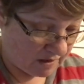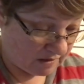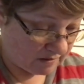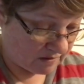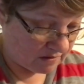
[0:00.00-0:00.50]

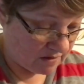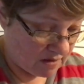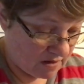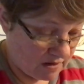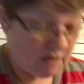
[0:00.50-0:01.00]
but
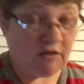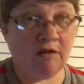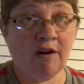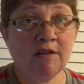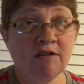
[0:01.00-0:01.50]

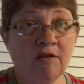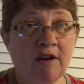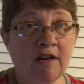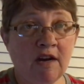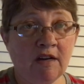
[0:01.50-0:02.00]
so I, so
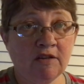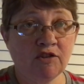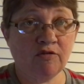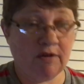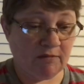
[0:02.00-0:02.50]
I kind of
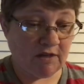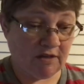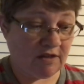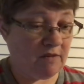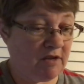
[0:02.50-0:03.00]
scrimped
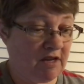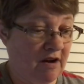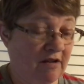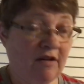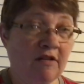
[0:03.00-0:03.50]
on some of the
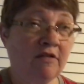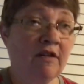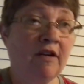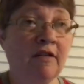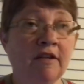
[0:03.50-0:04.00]

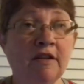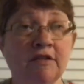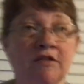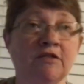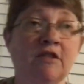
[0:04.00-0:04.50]
other
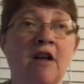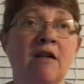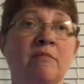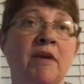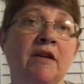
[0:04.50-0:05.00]
areas. There's a
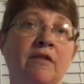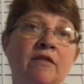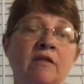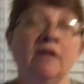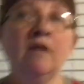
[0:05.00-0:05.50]
lot
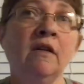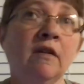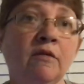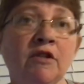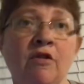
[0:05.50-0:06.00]
better
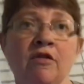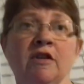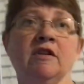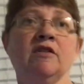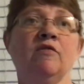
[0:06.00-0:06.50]

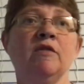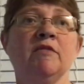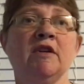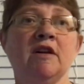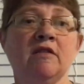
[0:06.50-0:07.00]
recording
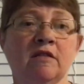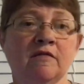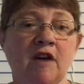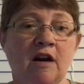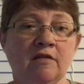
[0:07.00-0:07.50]
equipment I could
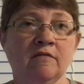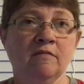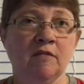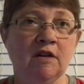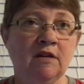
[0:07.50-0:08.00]
have
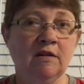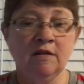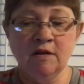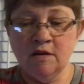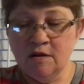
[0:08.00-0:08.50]
gotten, but
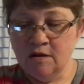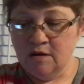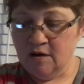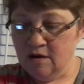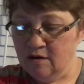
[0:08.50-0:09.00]

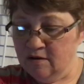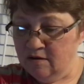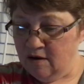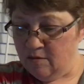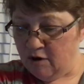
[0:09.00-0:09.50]
uh,
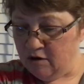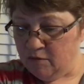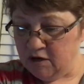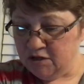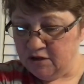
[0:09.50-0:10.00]
I'm on a
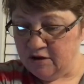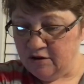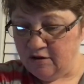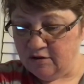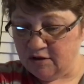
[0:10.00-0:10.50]
budget
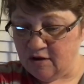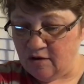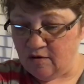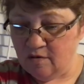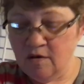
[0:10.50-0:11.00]
here,
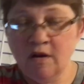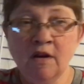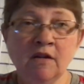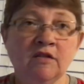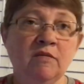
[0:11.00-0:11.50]
so
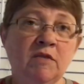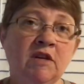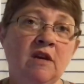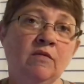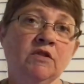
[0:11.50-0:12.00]
to
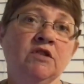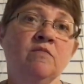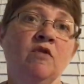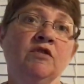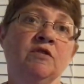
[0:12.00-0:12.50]
me that was the
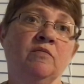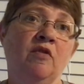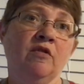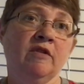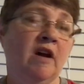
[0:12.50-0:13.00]
most
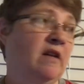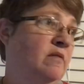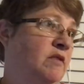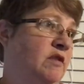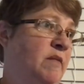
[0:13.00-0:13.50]
important
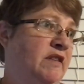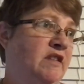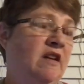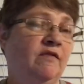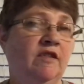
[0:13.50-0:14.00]
item, is my
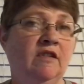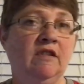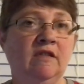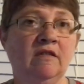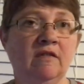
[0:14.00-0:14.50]

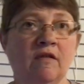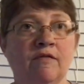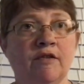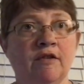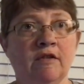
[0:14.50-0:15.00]
safety
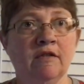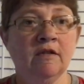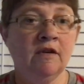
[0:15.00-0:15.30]
over